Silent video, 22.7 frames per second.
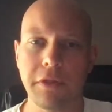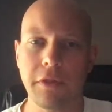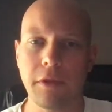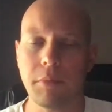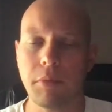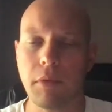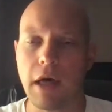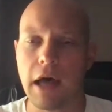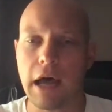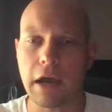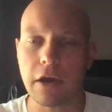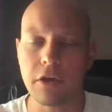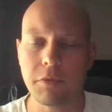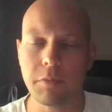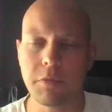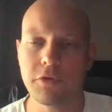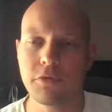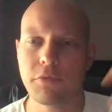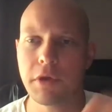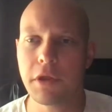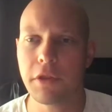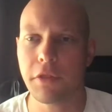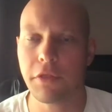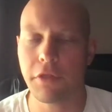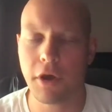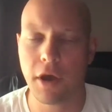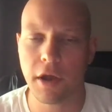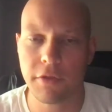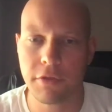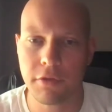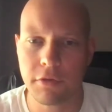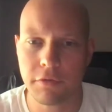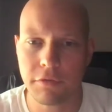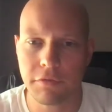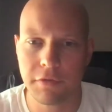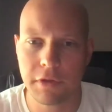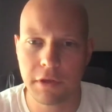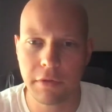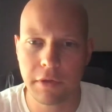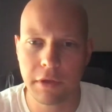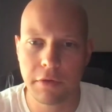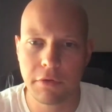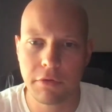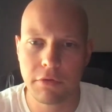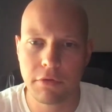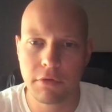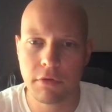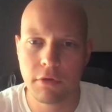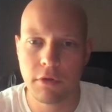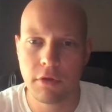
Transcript: the blocks between thoughts and feelings